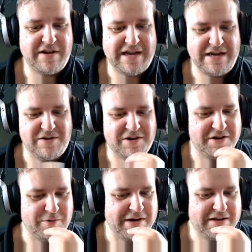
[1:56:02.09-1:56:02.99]
keen on
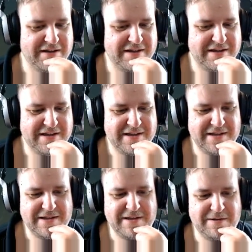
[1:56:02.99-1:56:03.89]
canoeing,
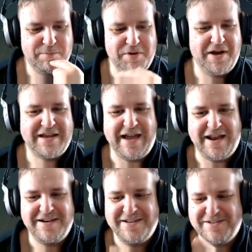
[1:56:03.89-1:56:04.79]
but
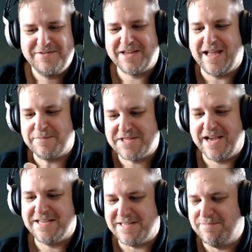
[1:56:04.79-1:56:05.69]
again, the
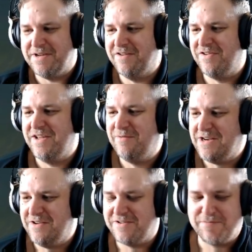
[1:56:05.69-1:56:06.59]
capsizing bit of it when
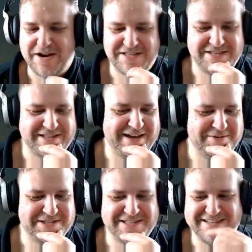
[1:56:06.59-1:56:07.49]
you used to practice that
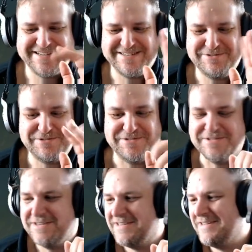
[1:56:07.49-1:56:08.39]
was.
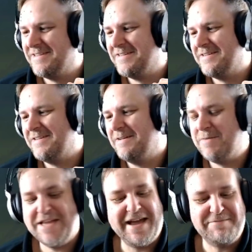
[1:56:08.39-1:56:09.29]

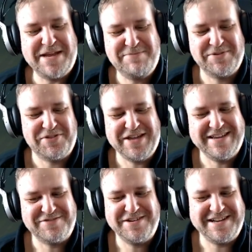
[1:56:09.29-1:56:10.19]
But yeah, people think
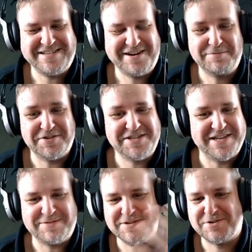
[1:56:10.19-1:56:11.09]
it's really terrible these
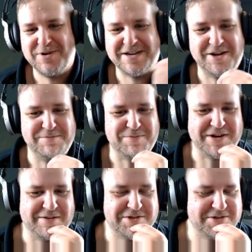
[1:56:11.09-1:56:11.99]
days, but it's quite common when
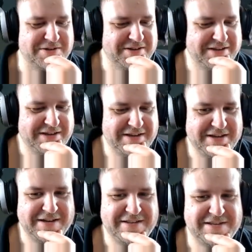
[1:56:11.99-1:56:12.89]
I was young.
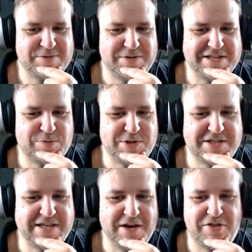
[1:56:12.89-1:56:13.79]
This was
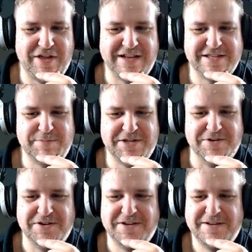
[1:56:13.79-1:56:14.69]
still a thing to be
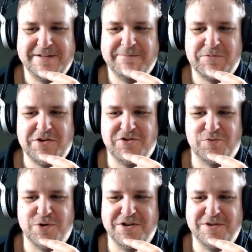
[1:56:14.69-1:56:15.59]
done. You
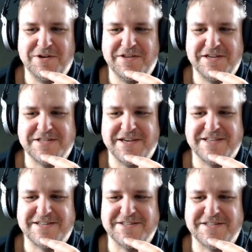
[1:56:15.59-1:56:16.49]
just wouldn't do it these
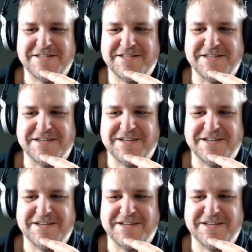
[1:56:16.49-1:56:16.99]
days because it's